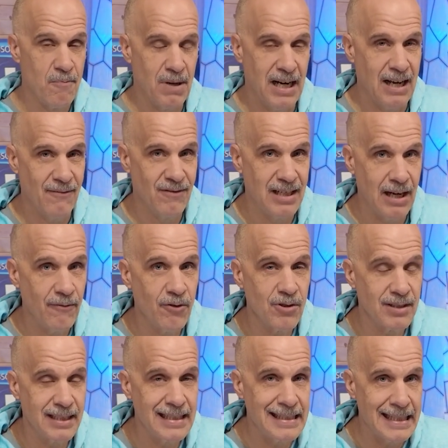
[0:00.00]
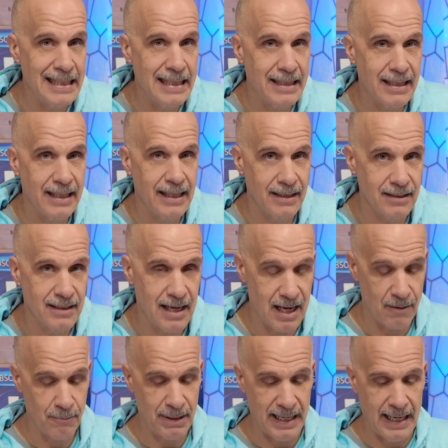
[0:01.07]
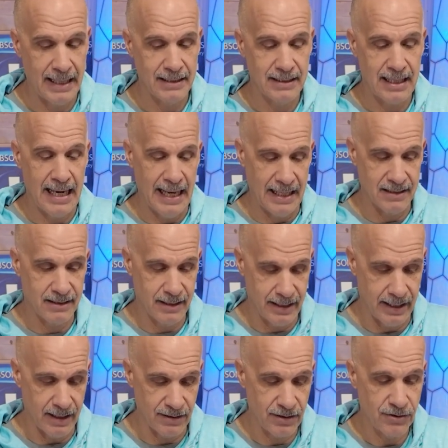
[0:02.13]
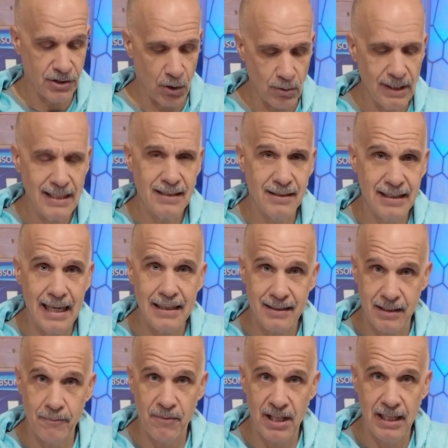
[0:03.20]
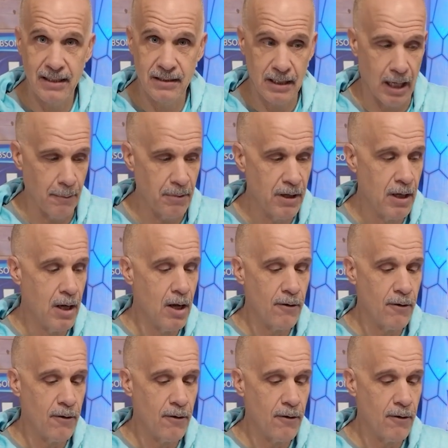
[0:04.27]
But I've never seen anything as compact as this. So let's set some things up.